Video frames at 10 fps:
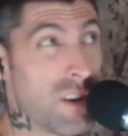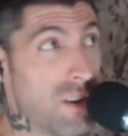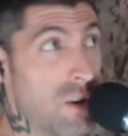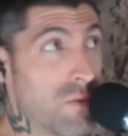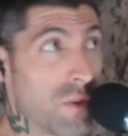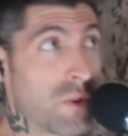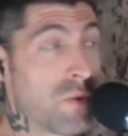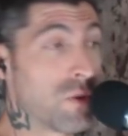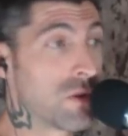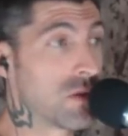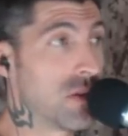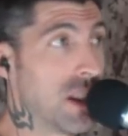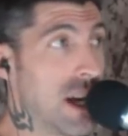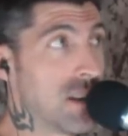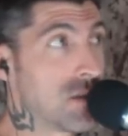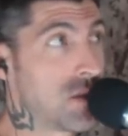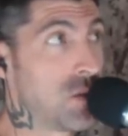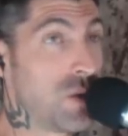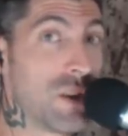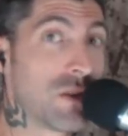over the course of the last 2
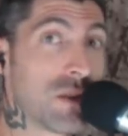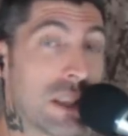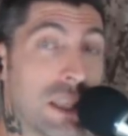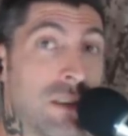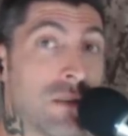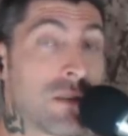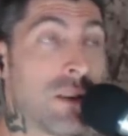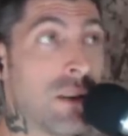years at least.